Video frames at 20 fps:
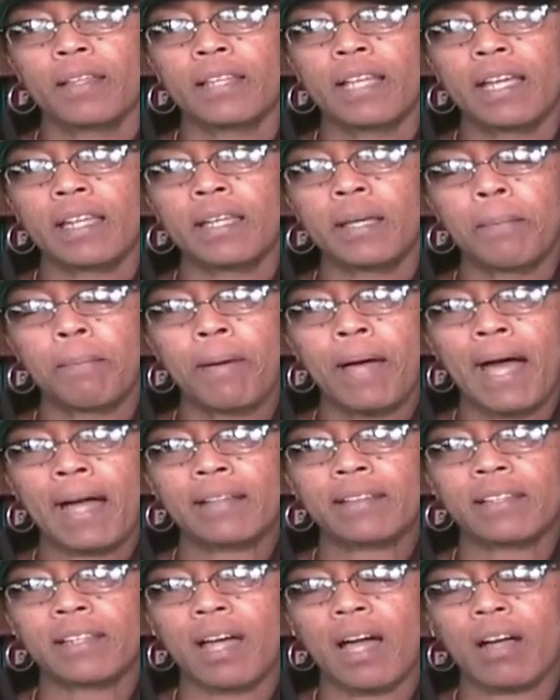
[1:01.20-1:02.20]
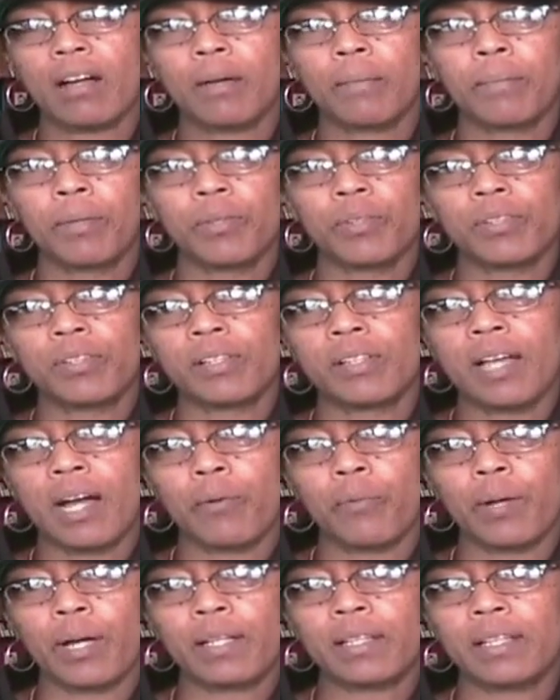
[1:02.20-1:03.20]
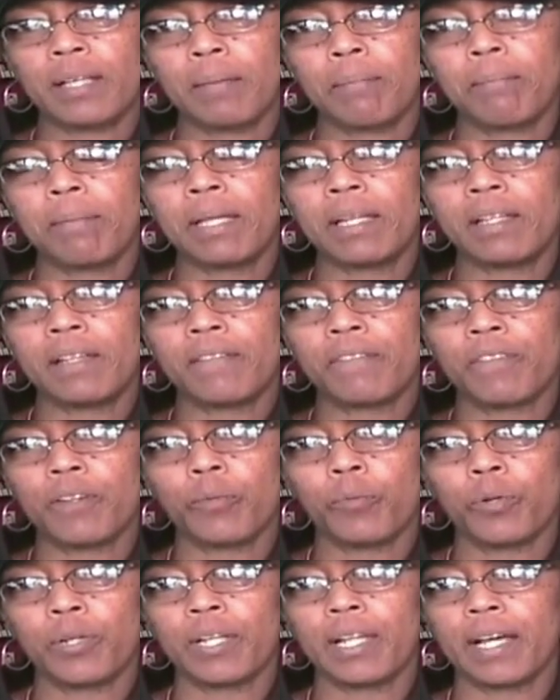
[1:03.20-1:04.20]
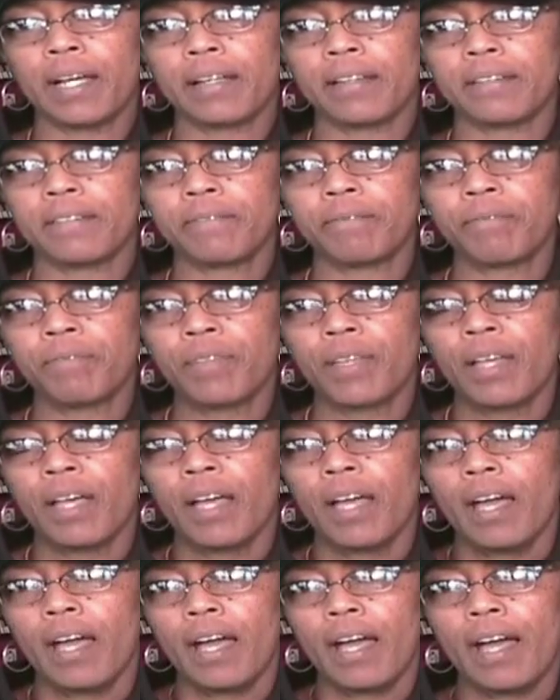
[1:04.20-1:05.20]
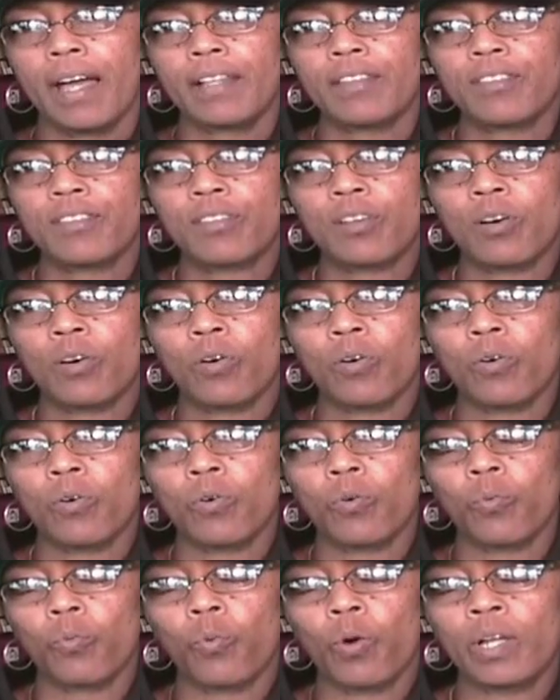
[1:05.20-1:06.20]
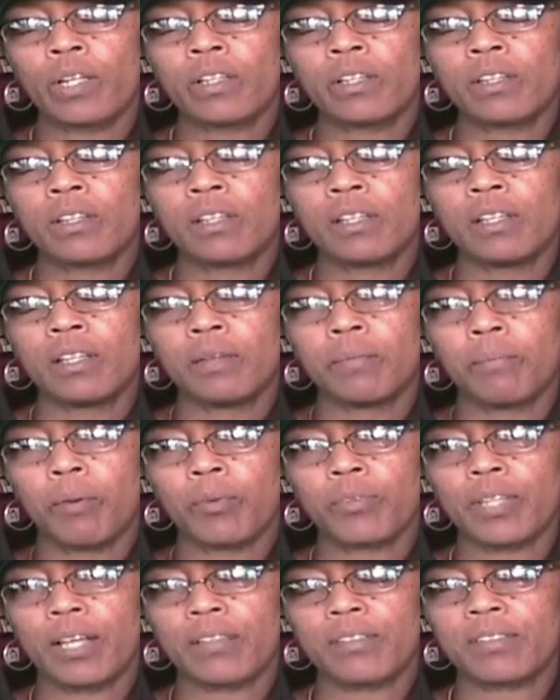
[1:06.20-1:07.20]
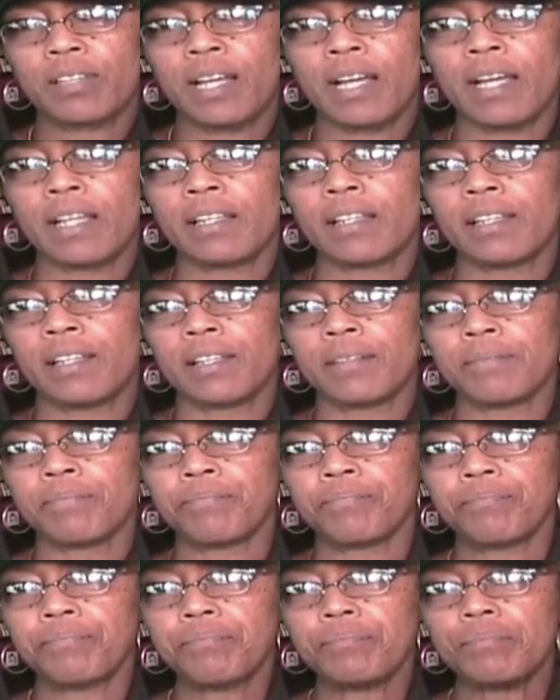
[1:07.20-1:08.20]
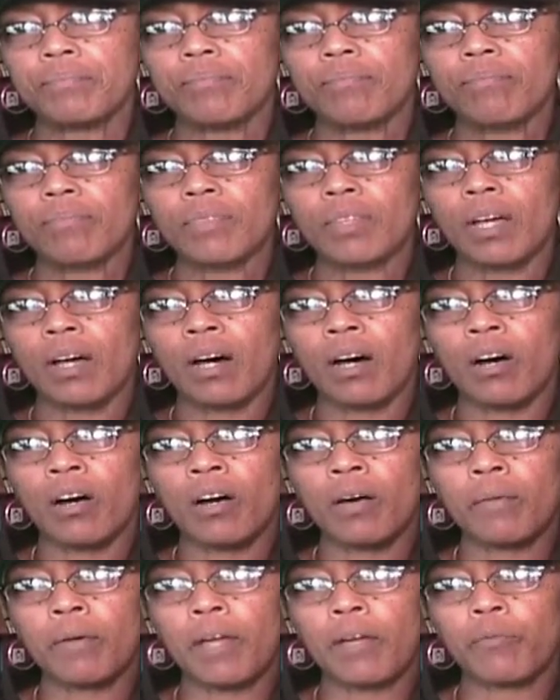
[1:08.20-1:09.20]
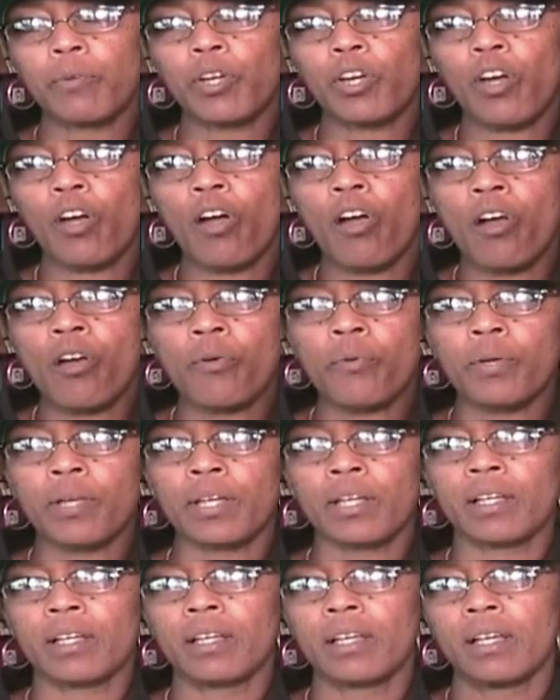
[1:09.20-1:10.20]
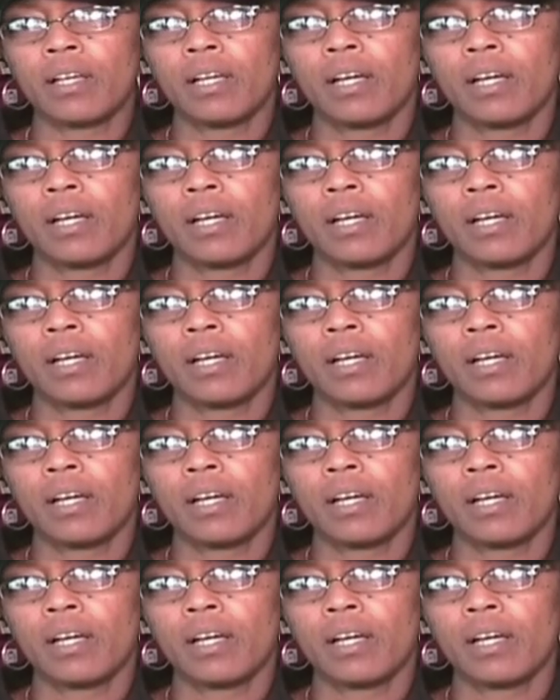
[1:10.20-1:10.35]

that impacted our community directly, and many of them were negative. And so one of the most outstanding and recurring